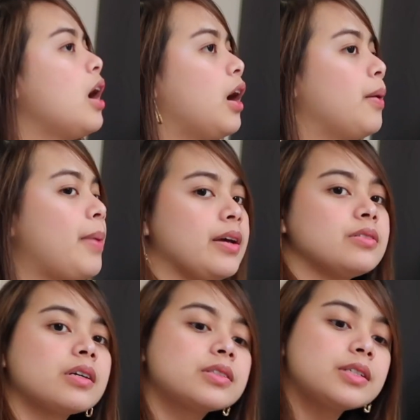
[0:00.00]
I
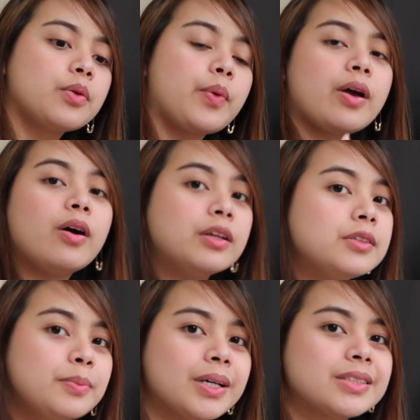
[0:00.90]
tucked it away on
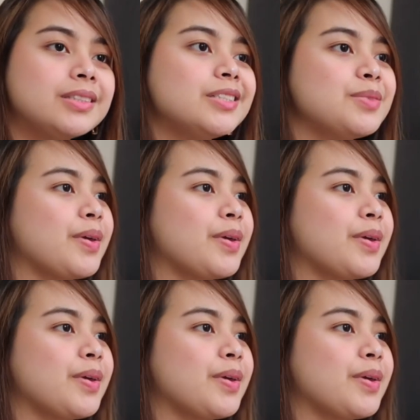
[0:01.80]
the boxes